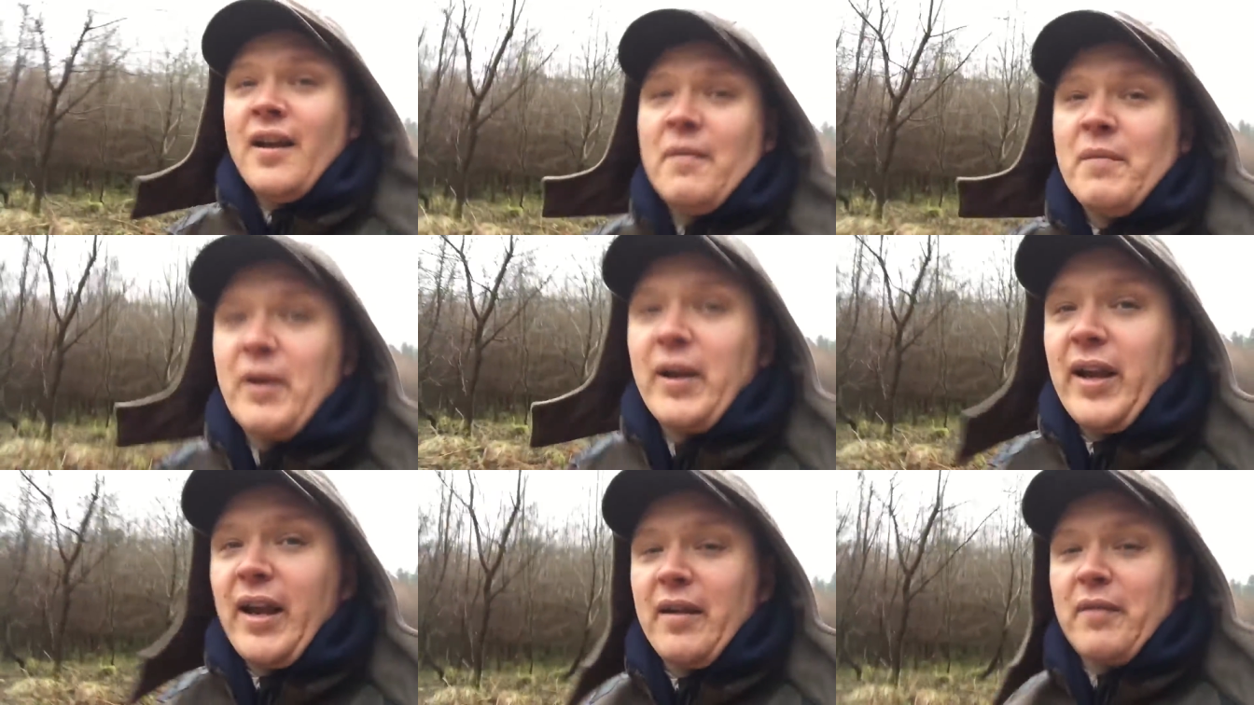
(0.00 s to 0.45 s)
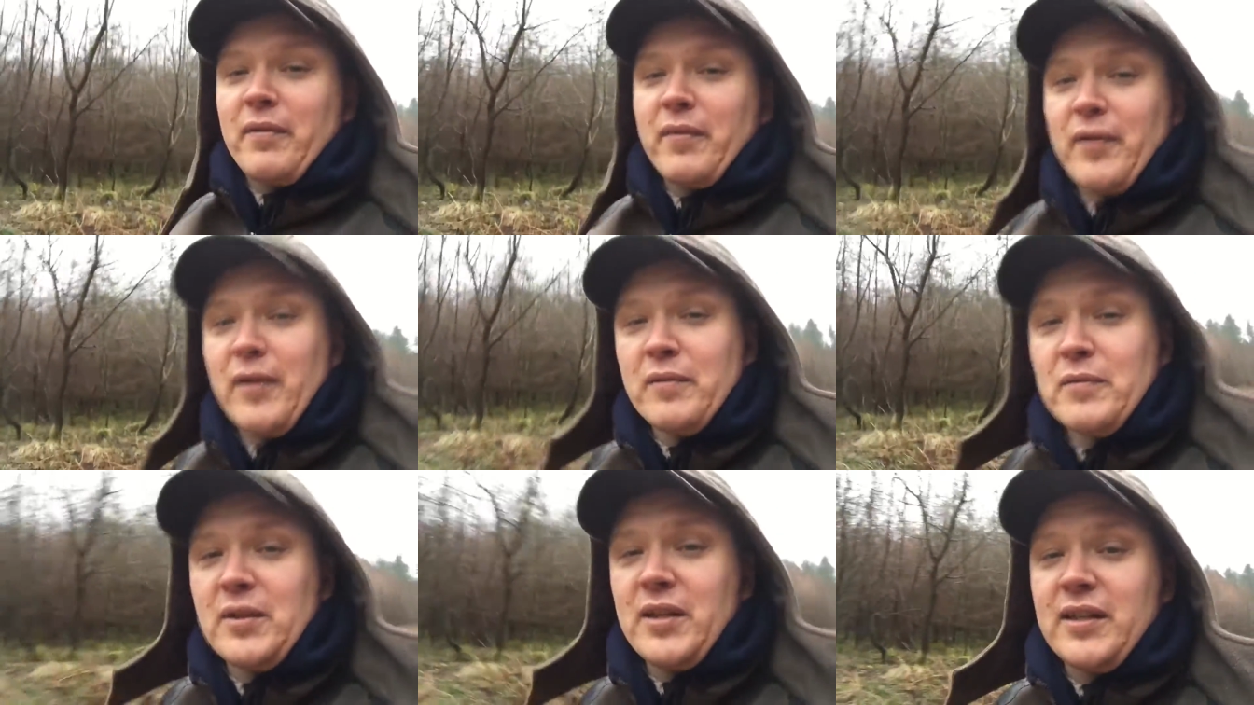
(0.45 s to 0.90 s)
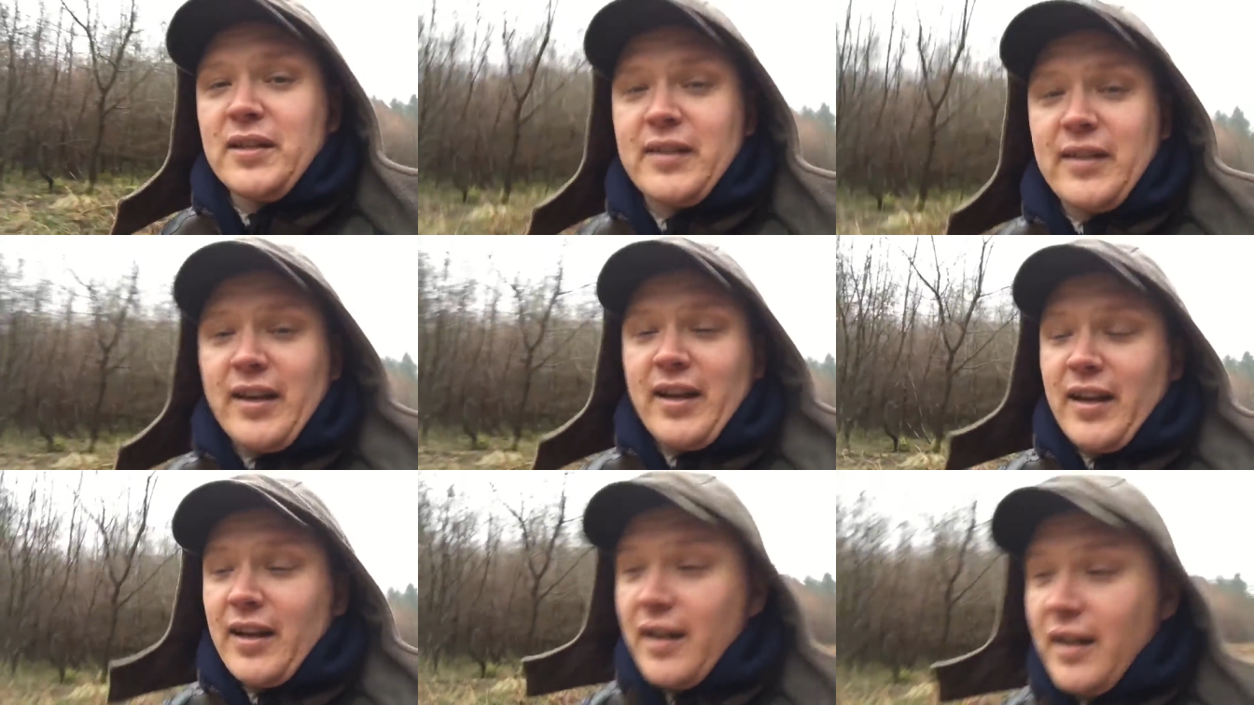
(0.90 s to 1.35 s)
my Game of Thrones is
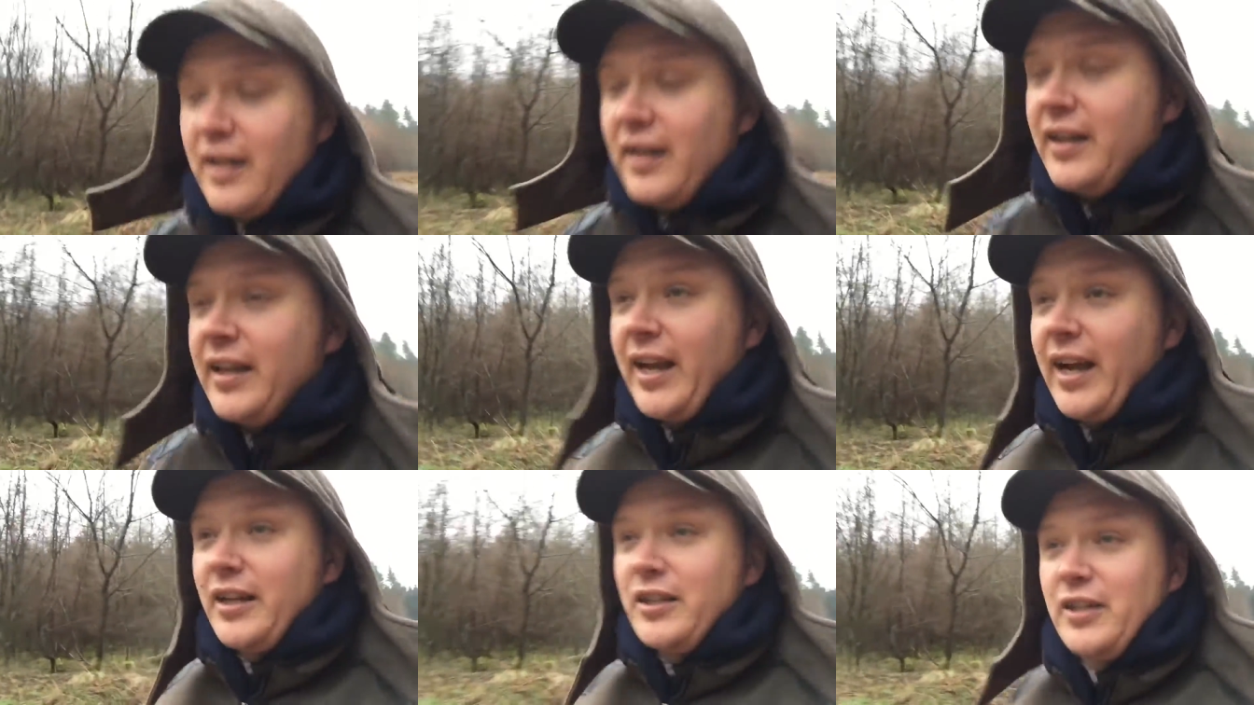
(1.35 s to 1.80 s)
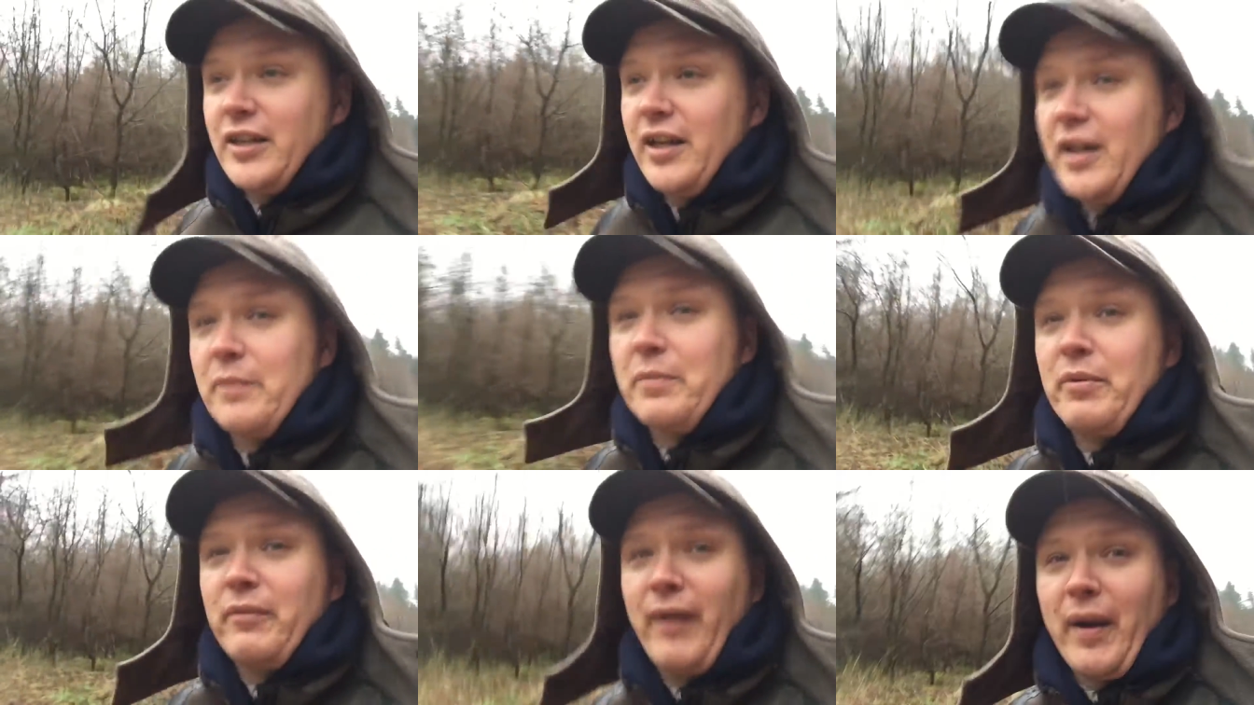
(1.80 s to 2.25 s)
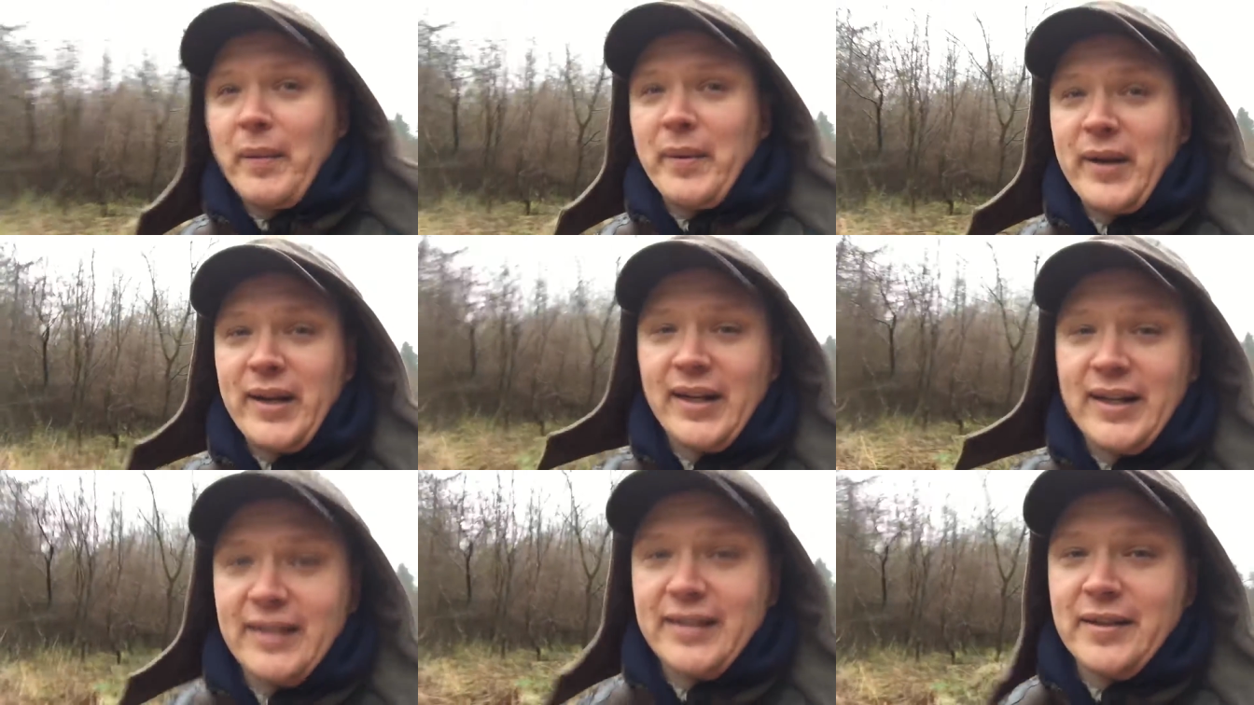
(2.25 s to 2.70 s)
uh, catching up rapidly